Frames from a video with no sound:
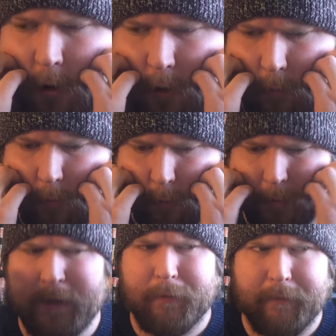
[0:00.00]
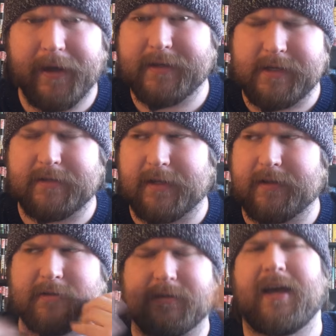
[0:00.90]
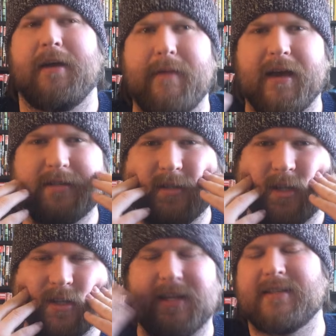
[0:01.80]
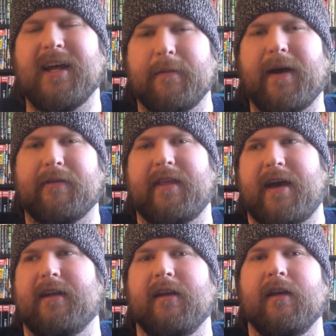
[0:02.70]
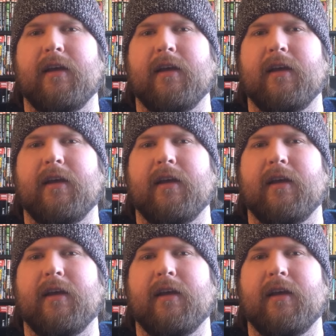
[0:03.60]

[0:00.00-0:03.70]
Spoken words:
oh, well, People Magazine said this or Time Magazine said this. It's not about that.